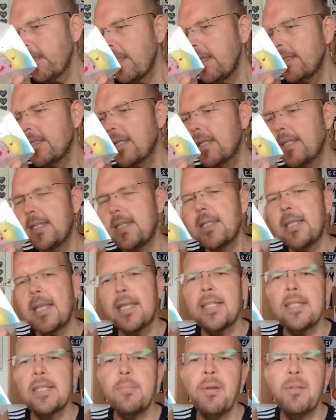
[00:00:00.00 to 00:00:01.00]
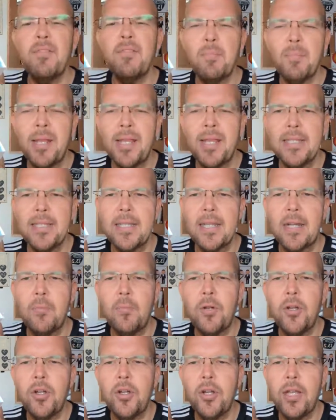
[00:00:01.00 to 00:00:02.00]
So I did say some of them last time
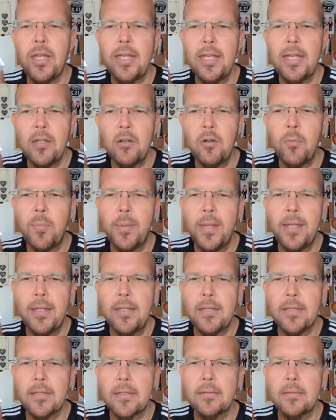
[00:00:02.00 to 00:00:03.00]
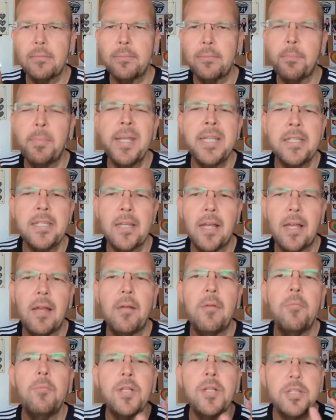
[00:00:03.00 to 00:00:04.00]
were a little bit bitter,
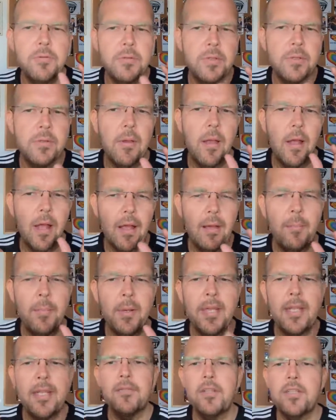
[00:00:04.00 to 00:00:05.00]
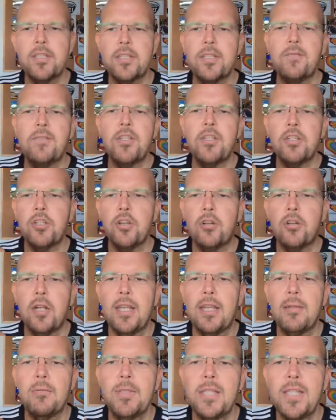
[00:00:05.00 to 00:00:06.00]
which was, I believe, because of the
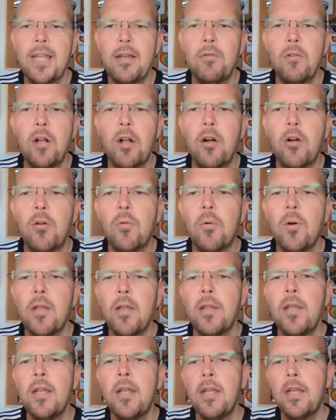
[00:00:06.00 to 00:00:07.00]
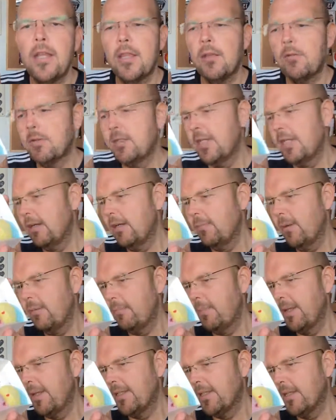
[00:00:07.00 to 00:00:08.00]
chocolate. It was the alcohol one that was a little bit
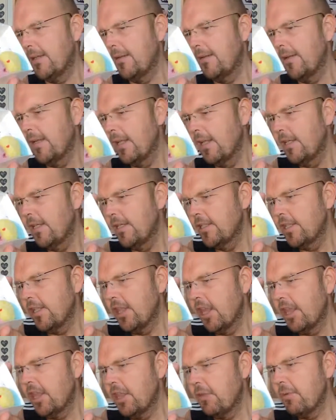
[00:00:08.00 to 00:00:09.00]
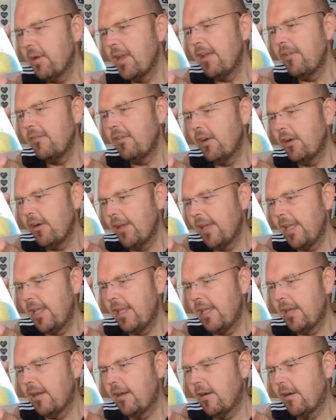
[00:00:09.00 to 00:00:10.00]
bitter. So the three I've got
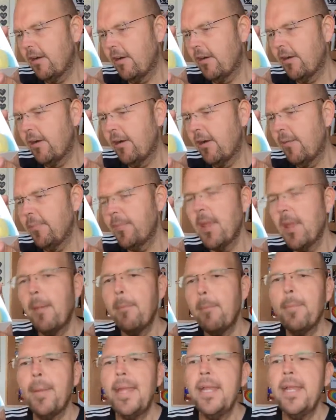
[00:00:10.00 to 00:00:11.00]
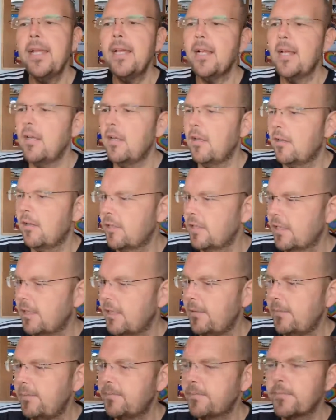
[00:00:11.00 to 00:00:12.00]
here are Piña
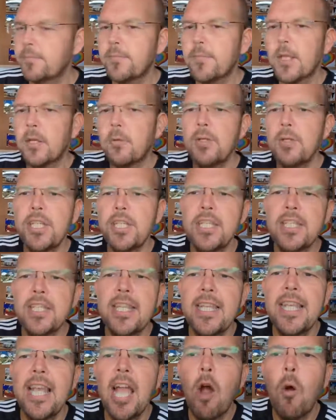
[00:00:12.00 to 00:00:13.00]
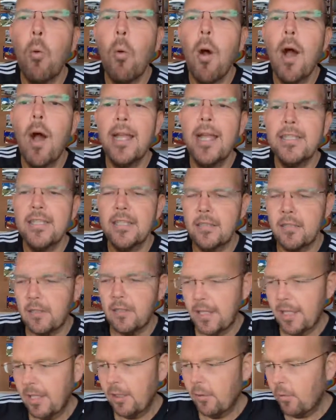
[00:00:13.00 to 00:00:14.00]
Colada, which is the white
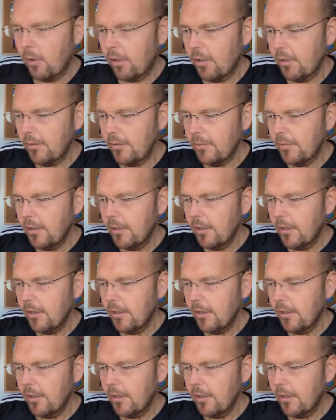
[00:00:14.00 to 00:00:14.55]
looking one.